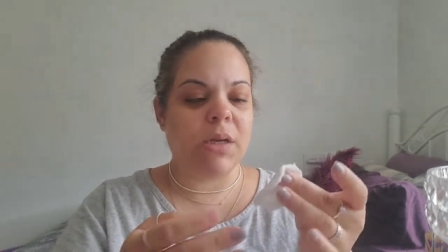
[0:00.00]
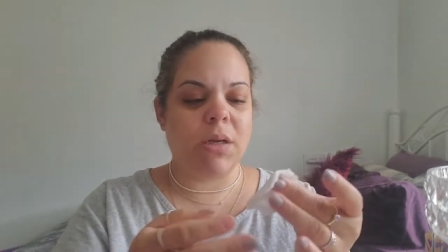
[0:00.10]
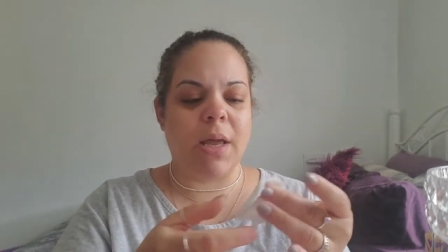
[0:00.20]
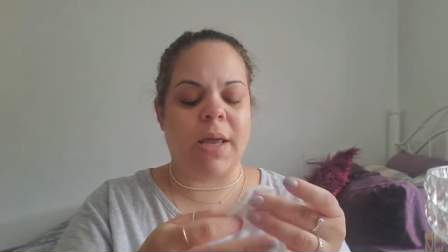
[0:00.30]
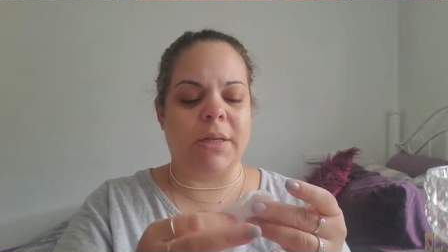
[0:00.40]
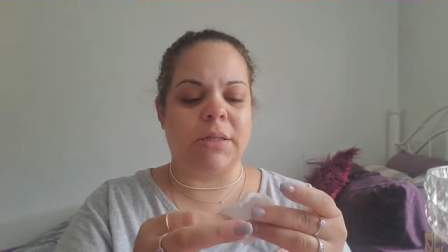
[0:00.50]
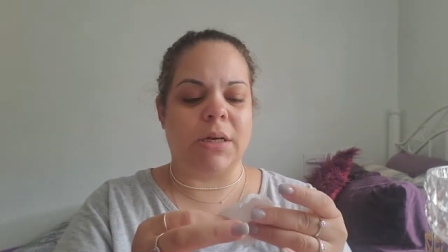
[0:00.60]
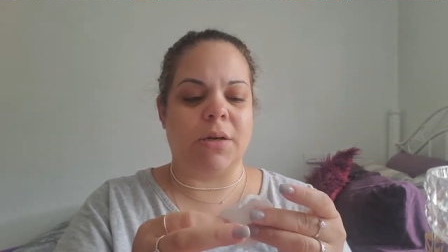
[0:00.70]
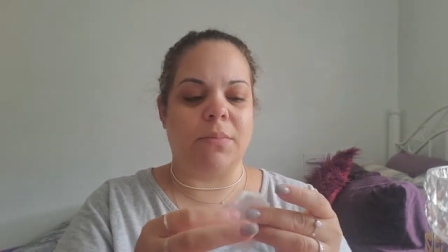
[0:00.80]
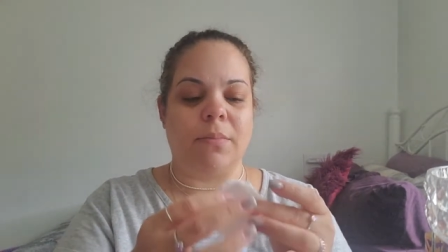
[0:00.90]
and
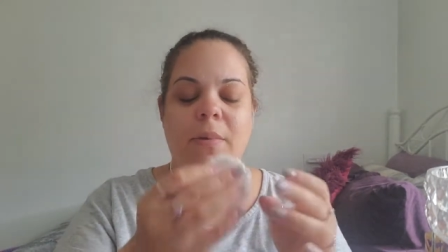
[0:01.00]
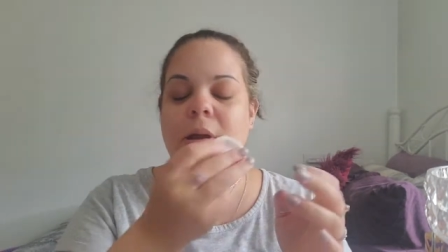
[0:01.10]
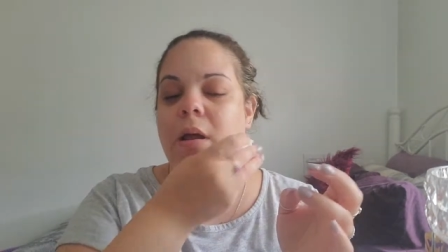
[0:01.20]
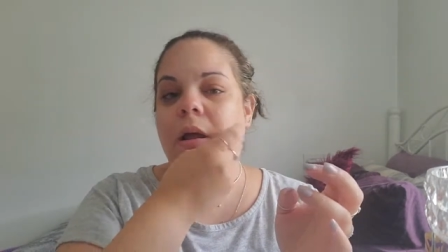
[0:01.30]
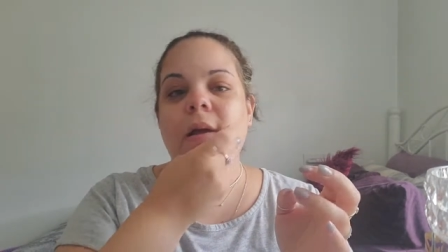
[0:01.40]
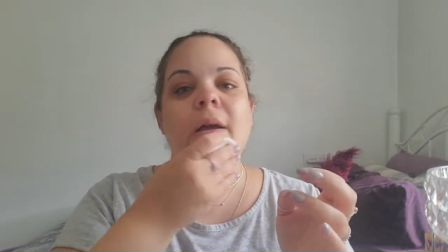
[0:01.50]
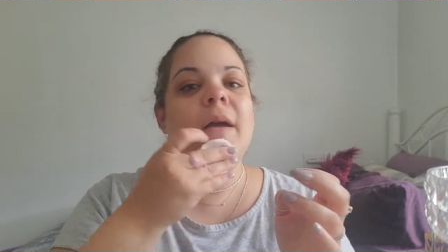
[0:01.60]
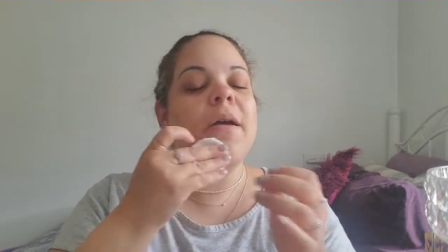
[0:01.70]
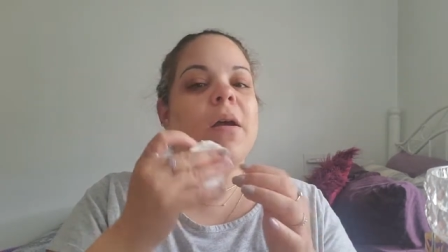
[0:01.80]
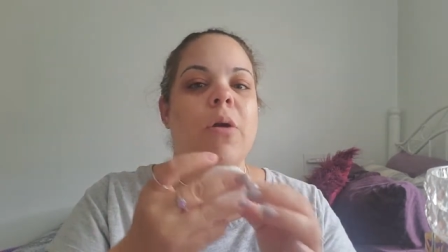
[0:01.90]

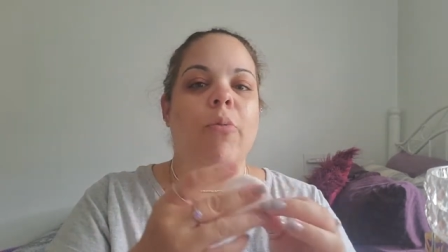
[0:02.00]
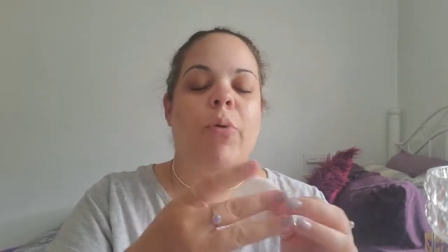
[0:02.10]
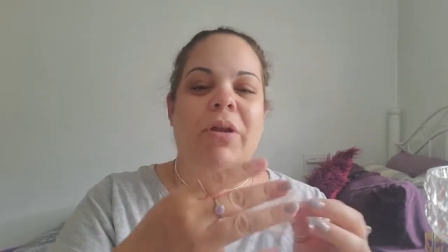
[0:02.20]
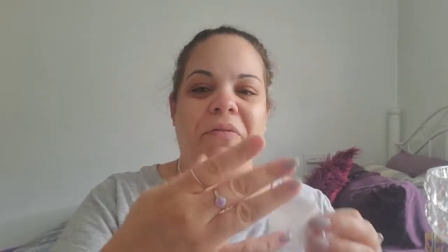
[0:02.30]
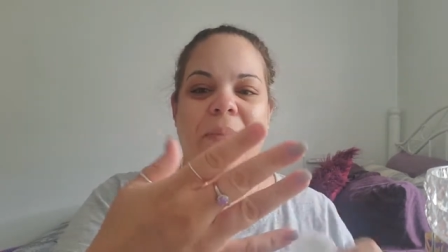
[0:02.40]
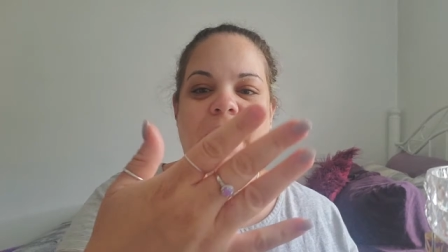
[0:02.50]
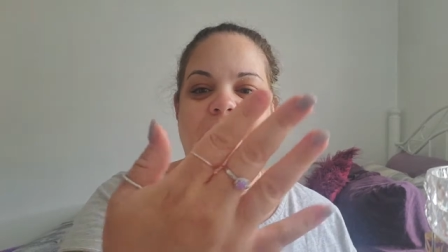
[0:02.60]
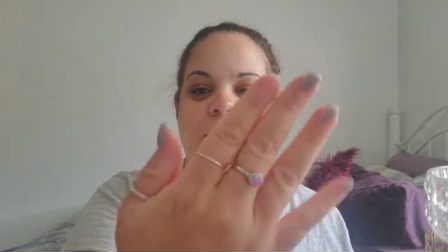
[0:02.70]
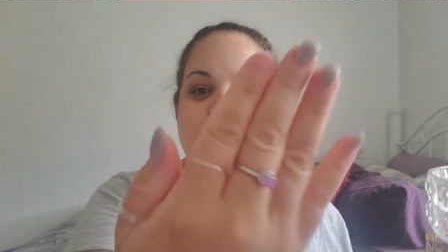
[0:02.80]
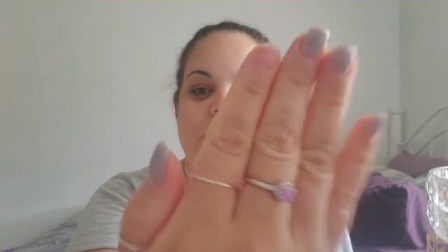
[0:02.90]
one of my
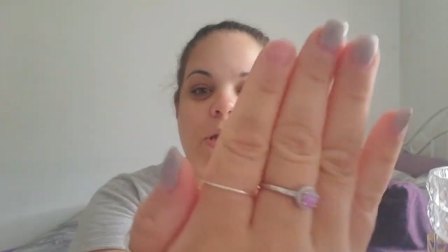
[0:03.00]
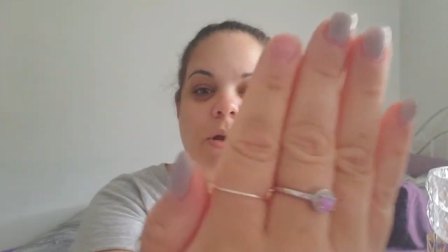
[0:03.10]
nails